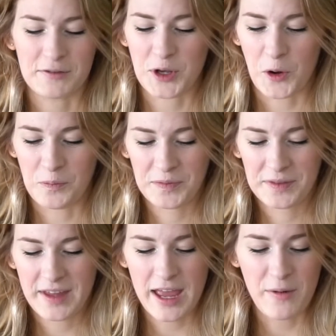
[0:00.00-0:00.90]
So
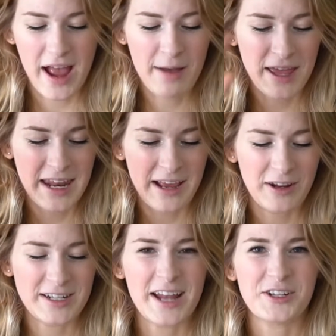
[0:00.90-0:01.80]
anyway, I'm getting on
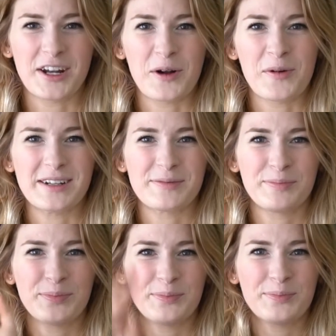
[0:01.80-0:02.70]
a tangent. I don't want to
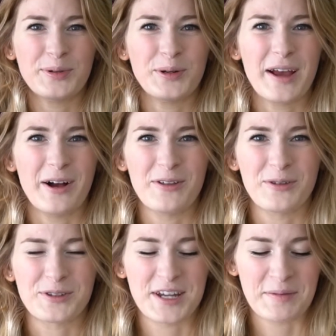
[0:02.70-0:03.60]
put away all
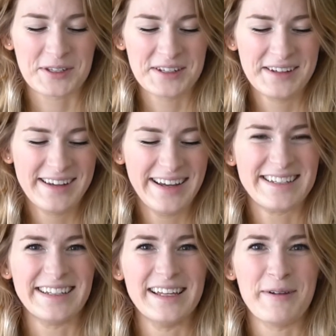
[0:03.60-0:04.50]
those tips
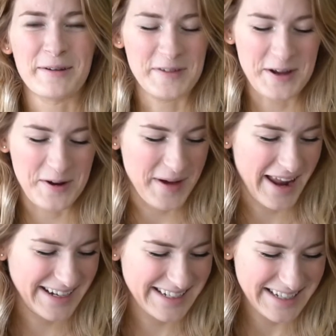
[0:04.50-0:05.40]
until I make a video about
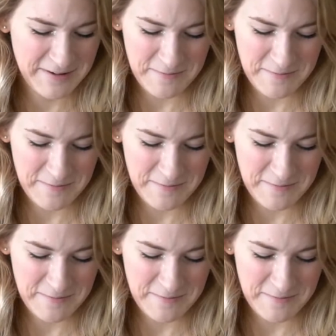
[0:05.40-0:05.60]
it.